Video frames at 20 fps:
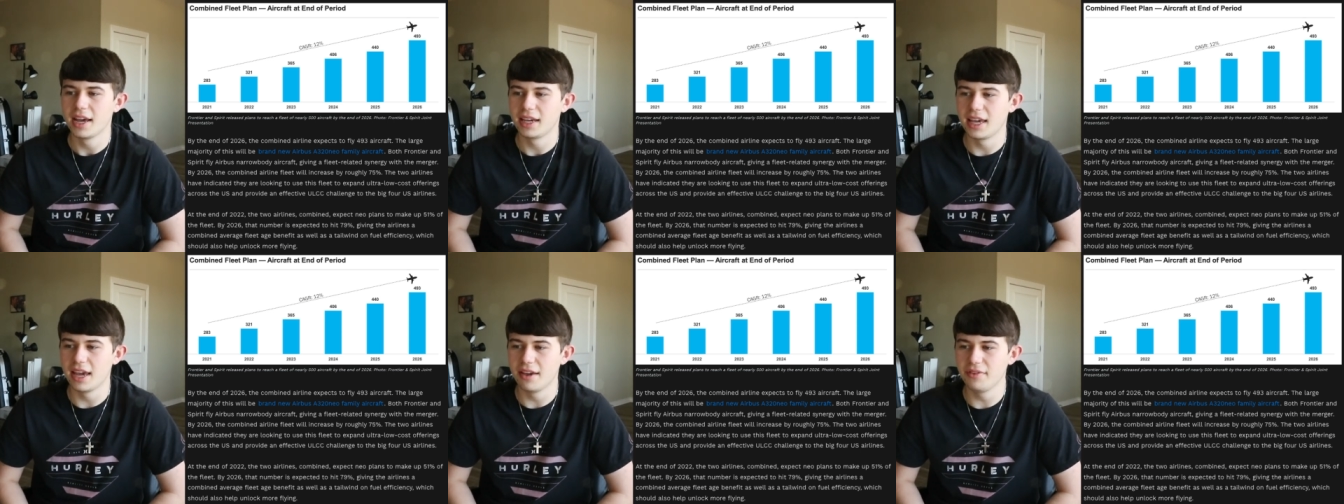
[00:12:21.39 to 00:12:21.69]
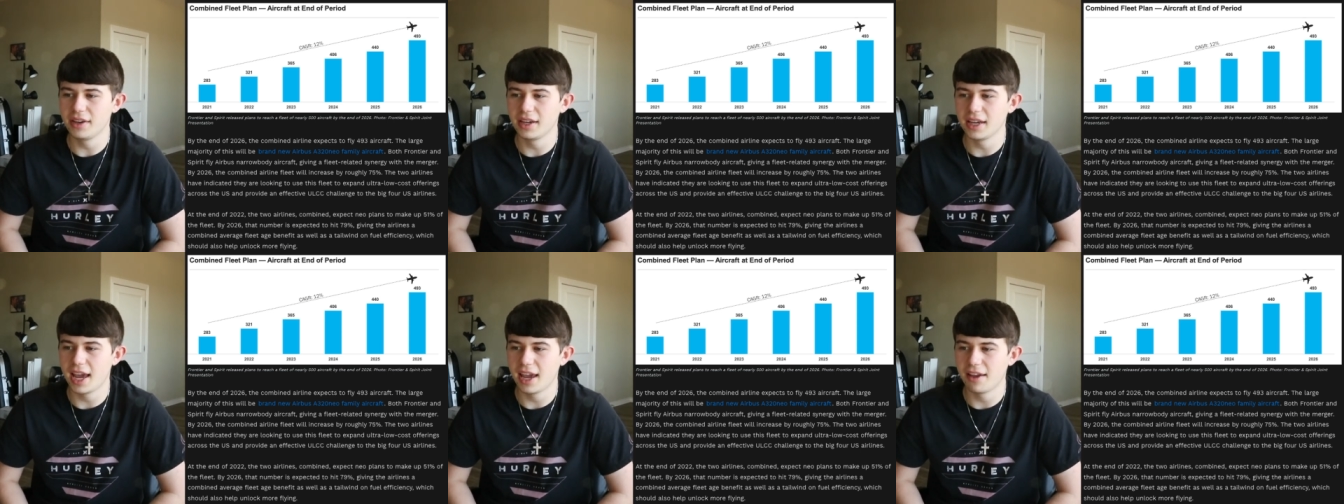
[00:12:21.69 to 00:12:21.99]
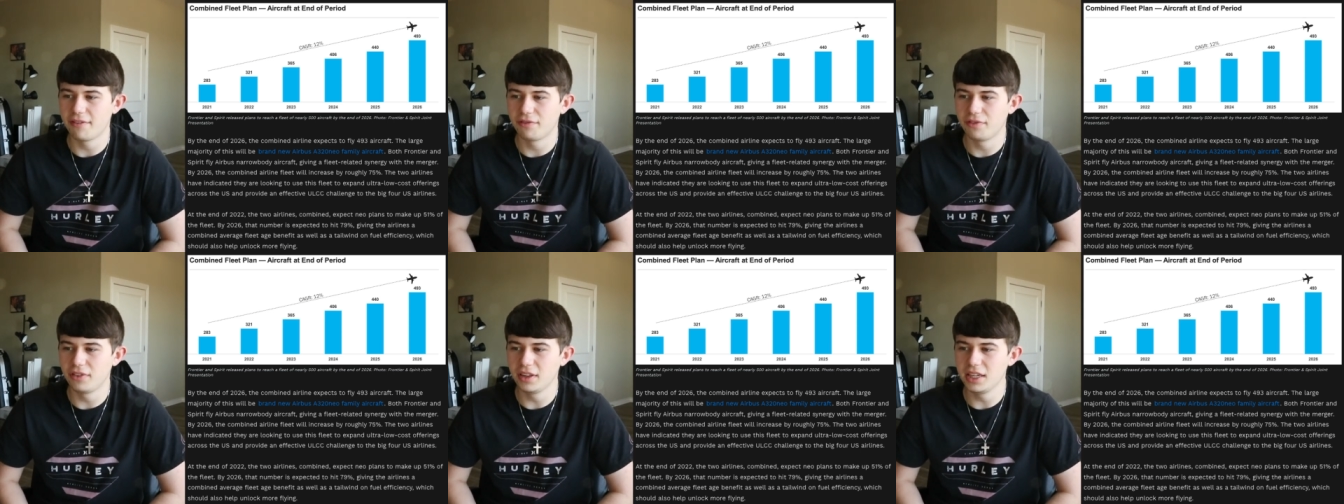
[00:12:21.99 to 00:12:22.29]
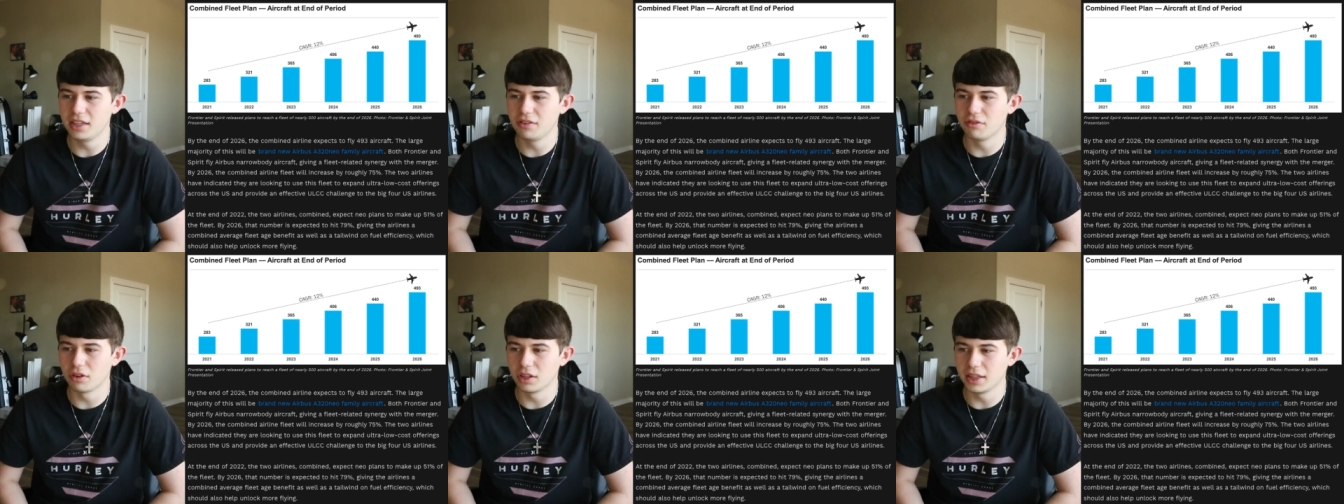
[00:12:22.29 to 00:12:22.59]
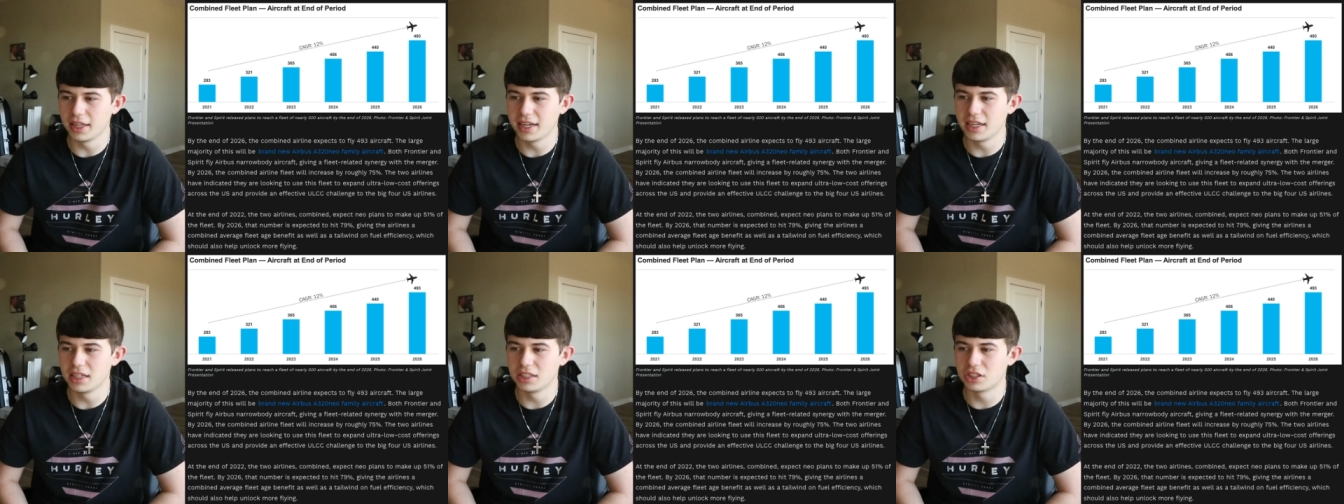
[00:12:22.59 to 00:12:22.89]
giving a
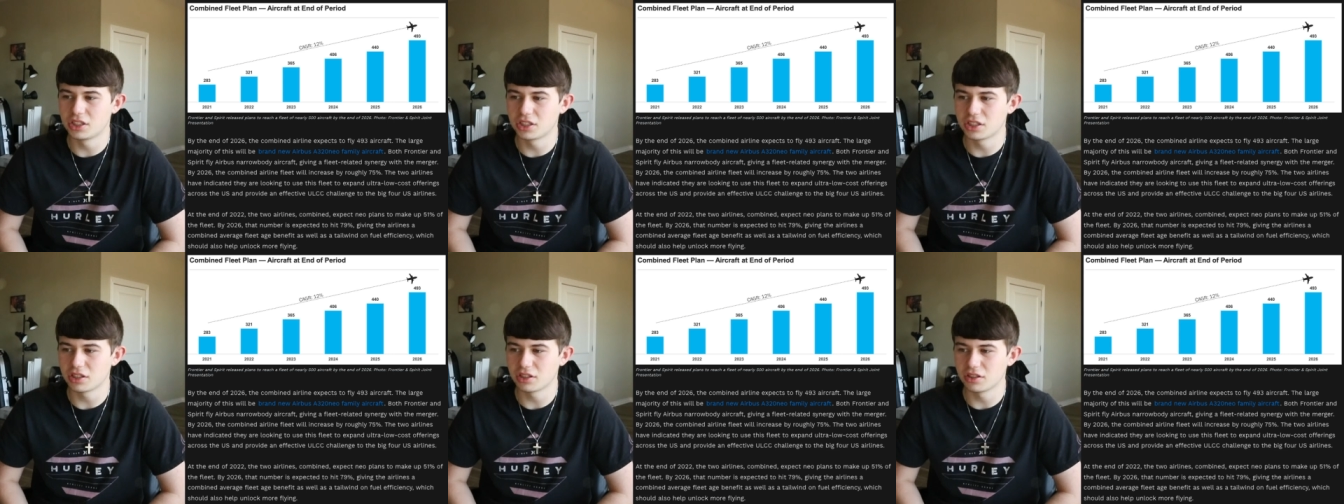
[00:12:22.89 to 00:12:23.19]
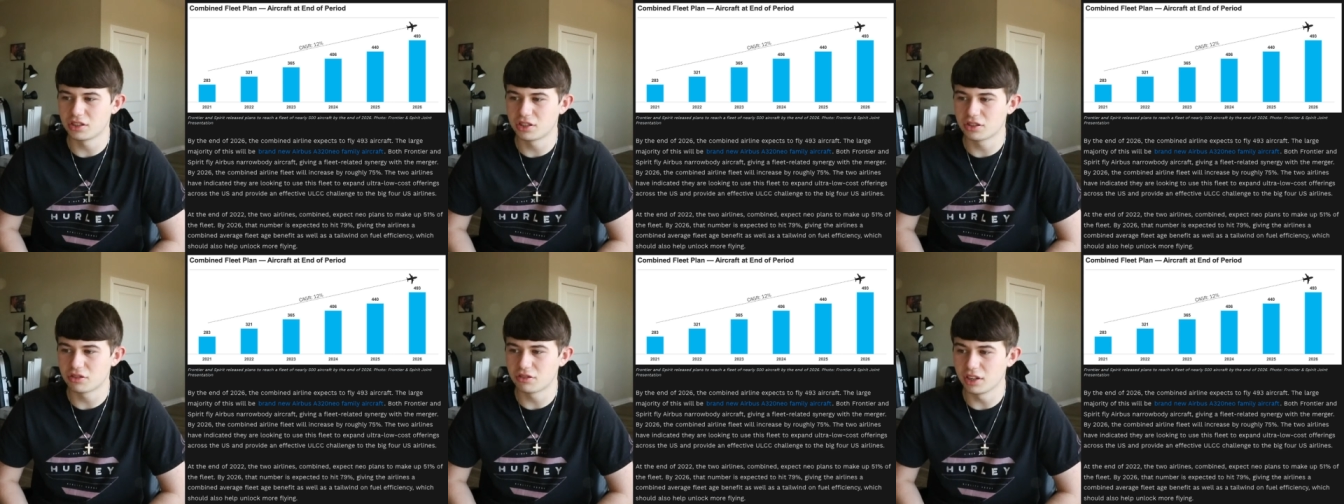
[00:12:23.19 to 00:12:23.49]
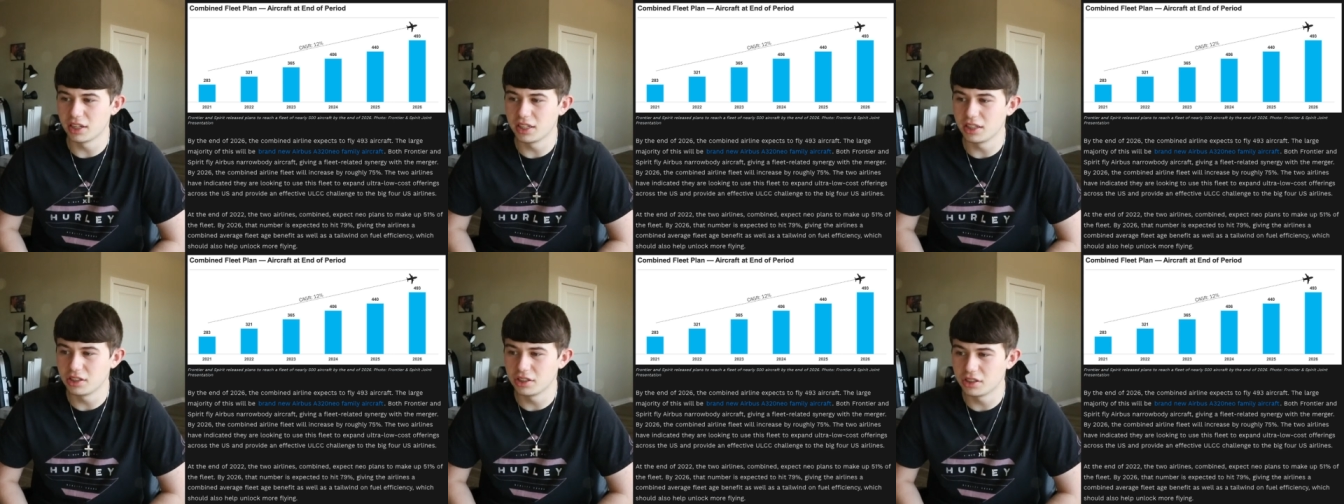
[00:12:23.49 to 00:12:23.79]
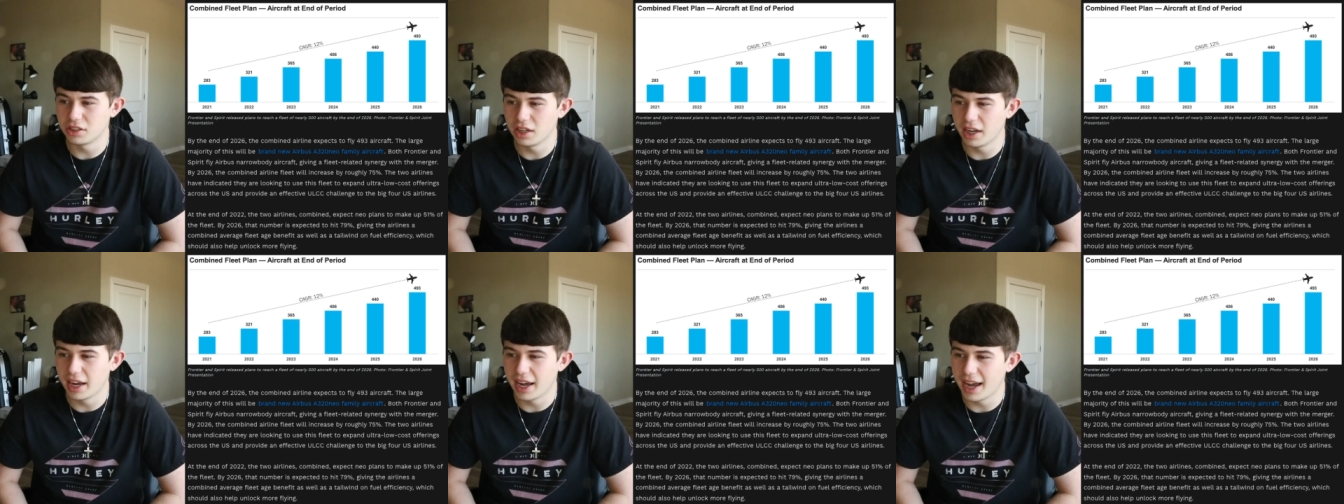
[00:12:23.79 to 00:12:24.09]
fleet-related scrimmager,